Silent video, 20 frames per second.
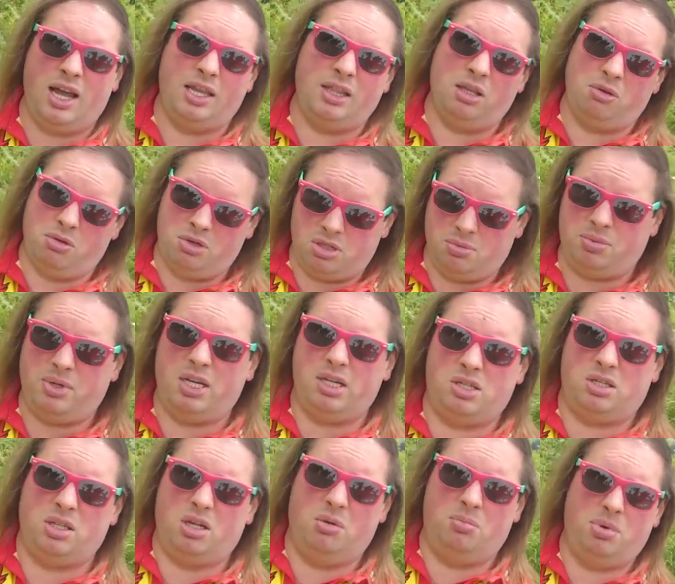And there is a
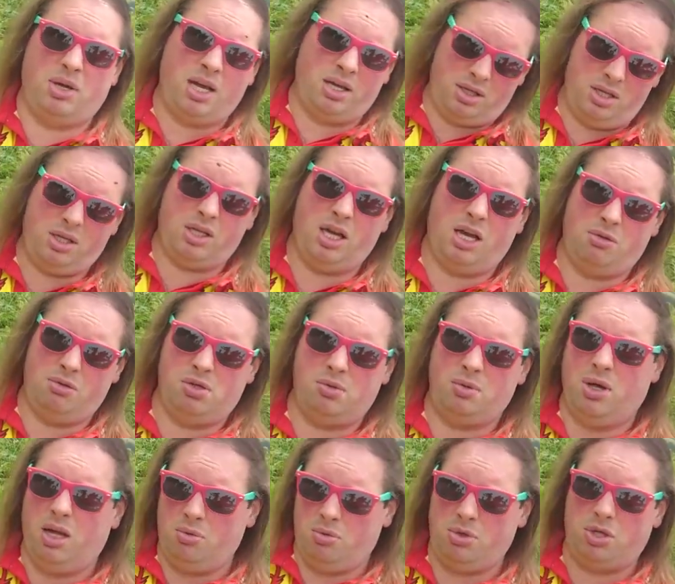place to park your car as
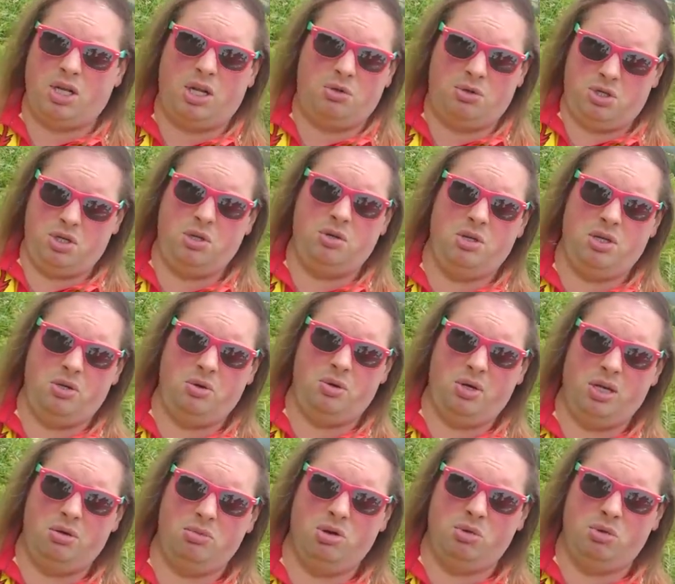well, which I'll show you in a